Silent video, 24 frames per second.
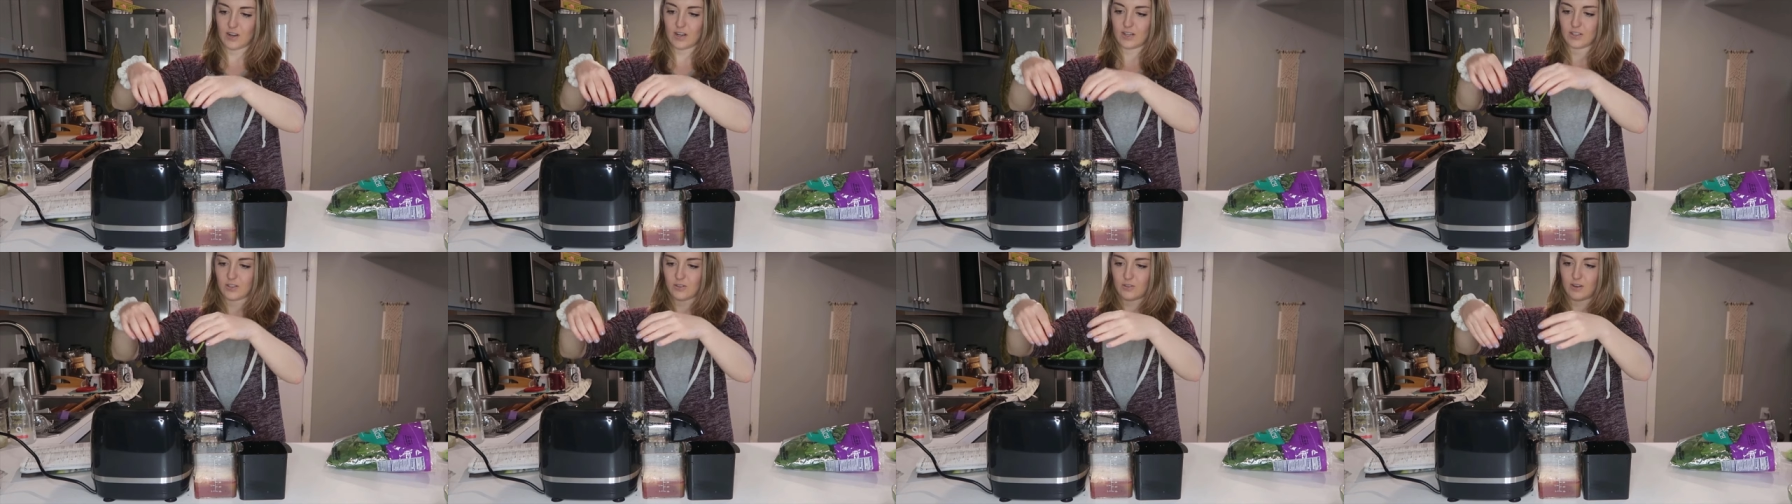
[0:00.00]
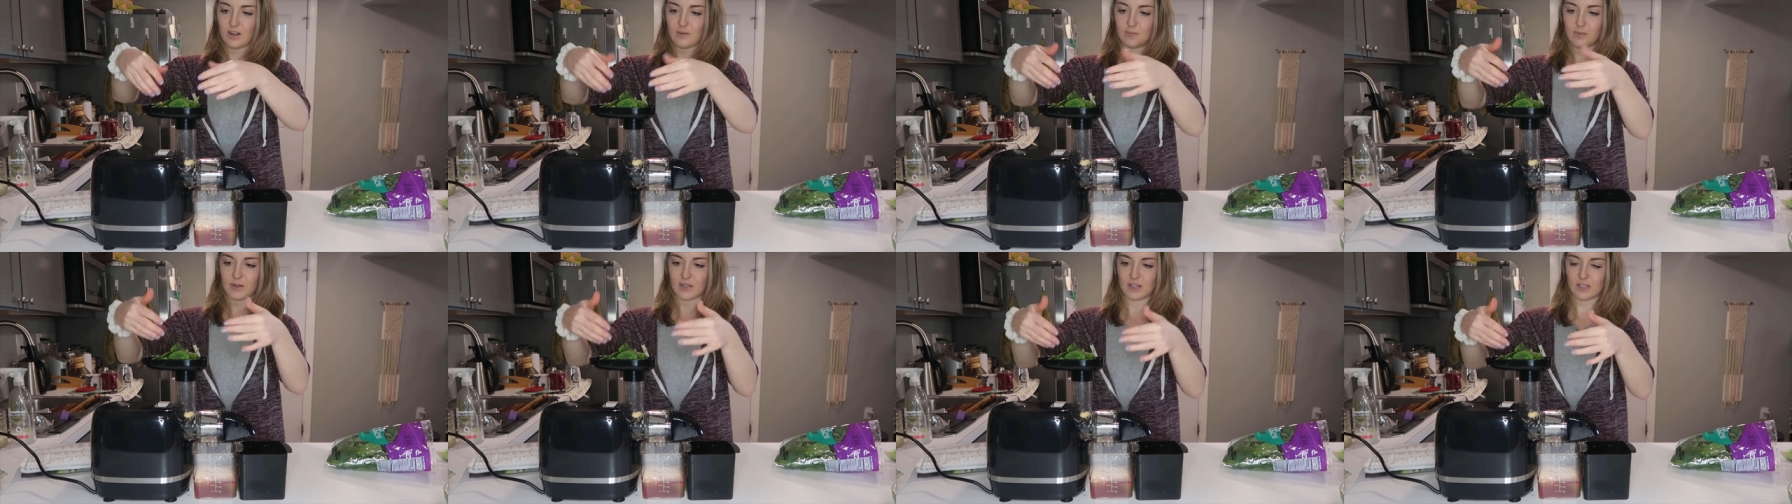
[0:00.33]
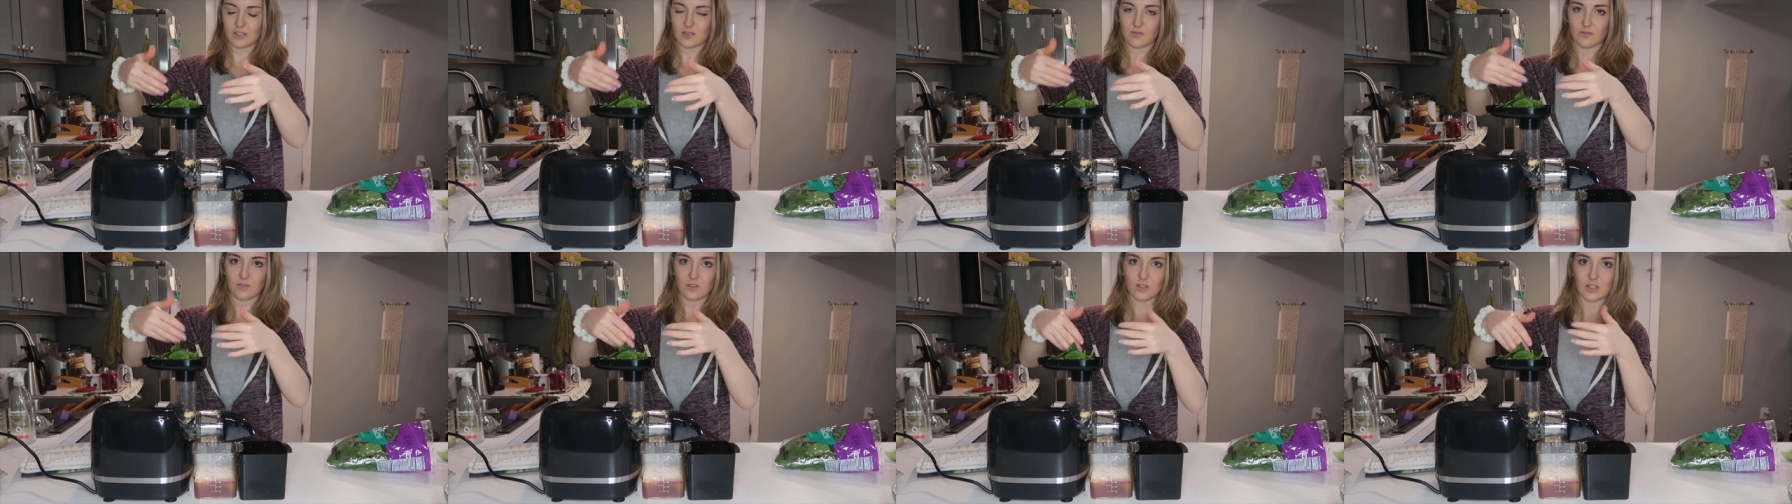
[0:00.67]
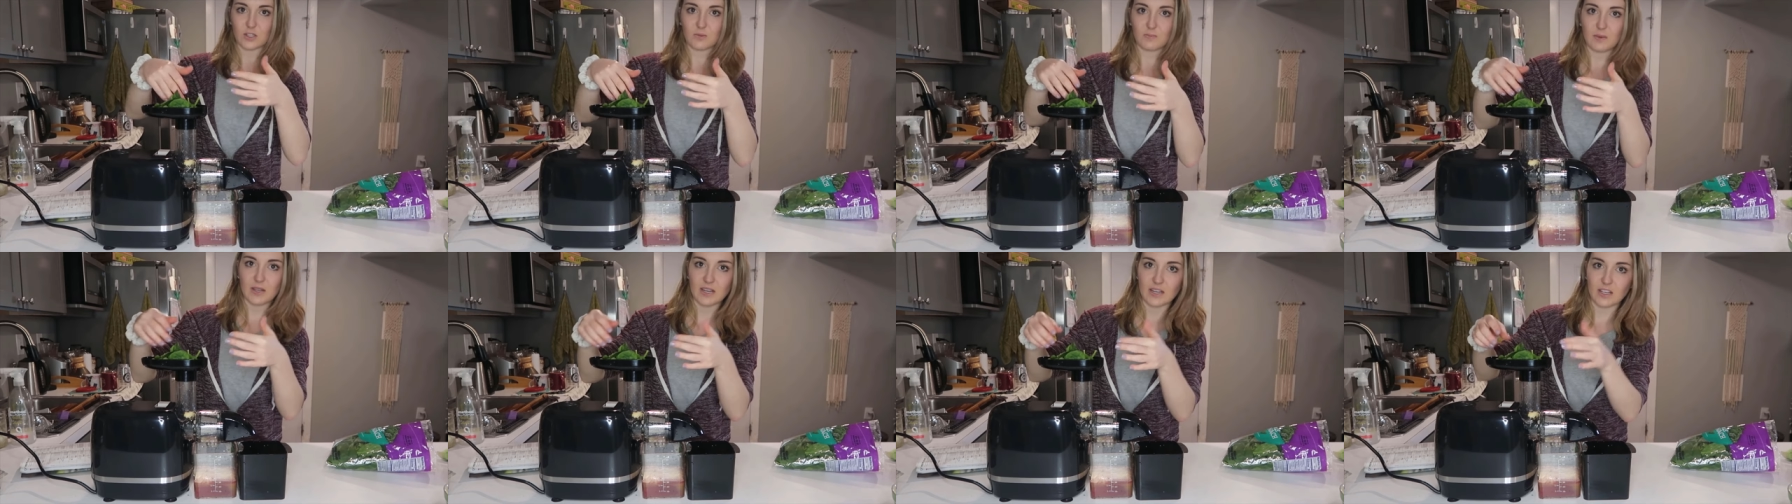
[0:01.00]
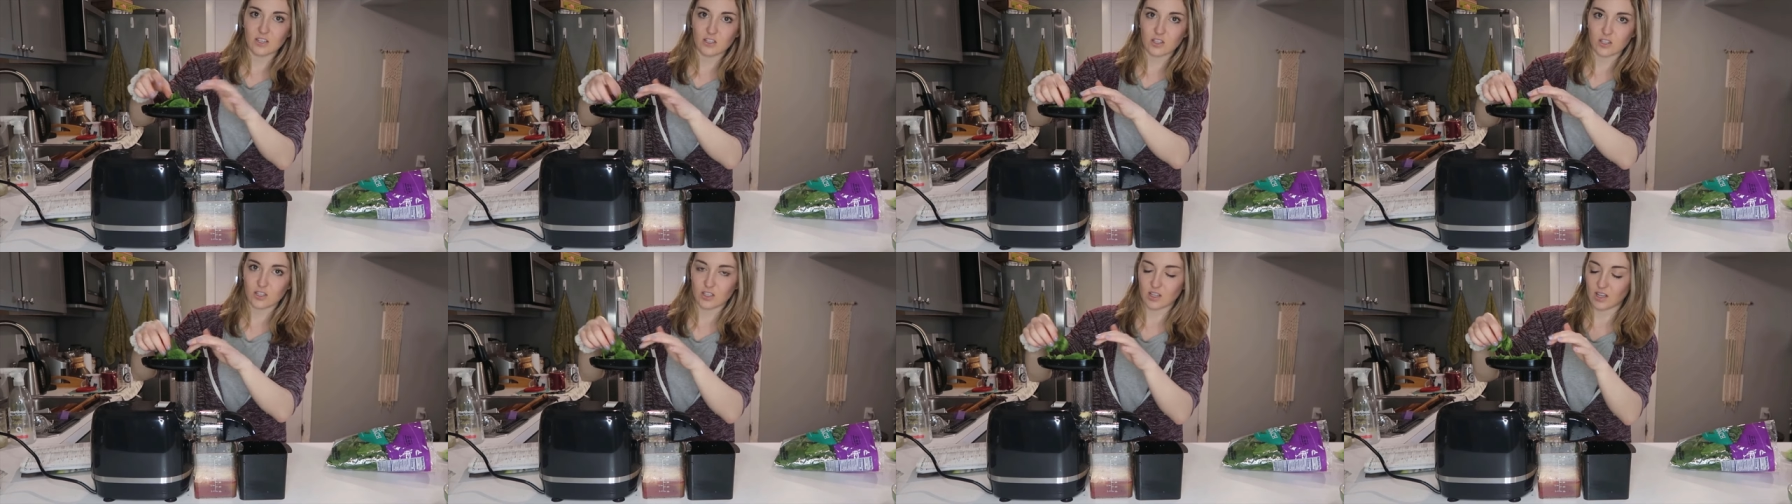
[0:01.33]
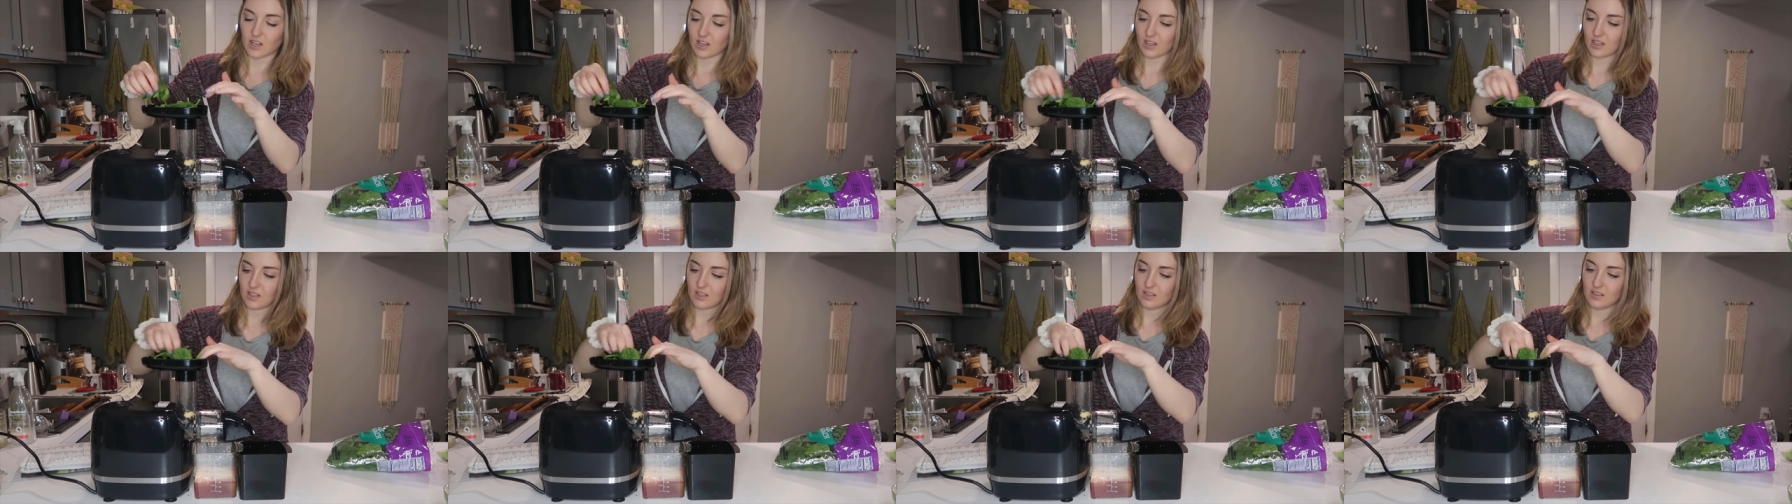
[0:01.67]
is great because for spinach,
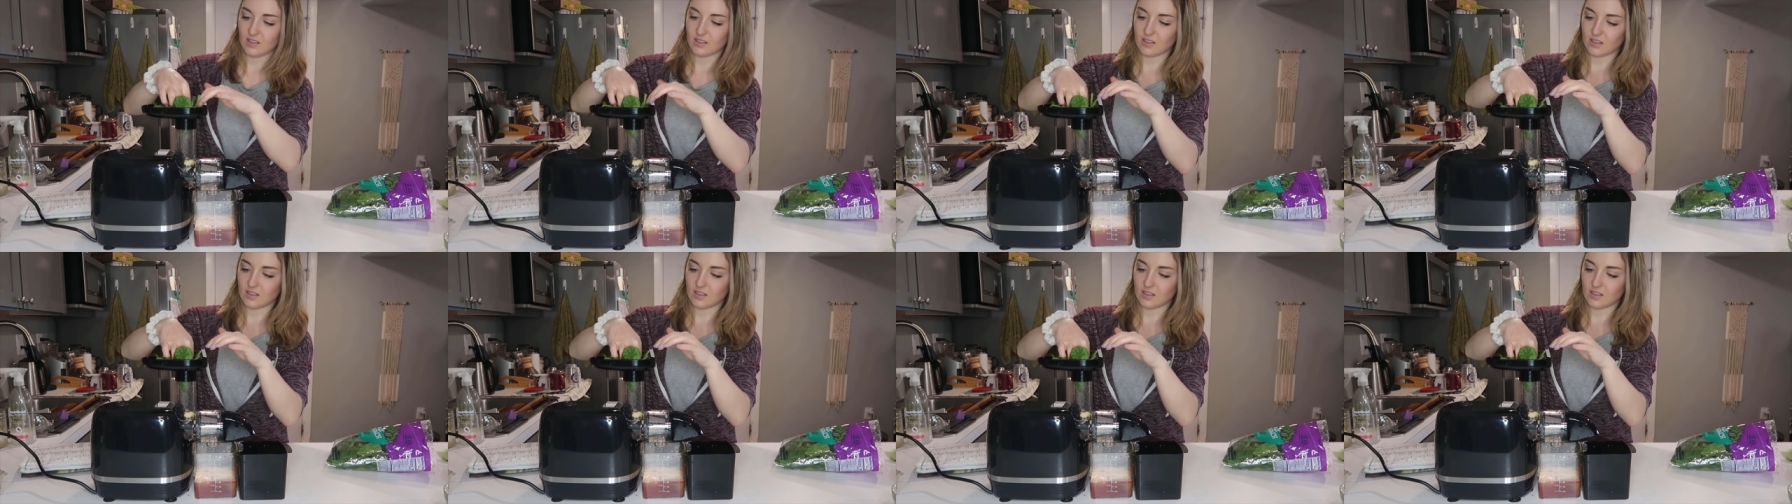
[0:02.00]
like,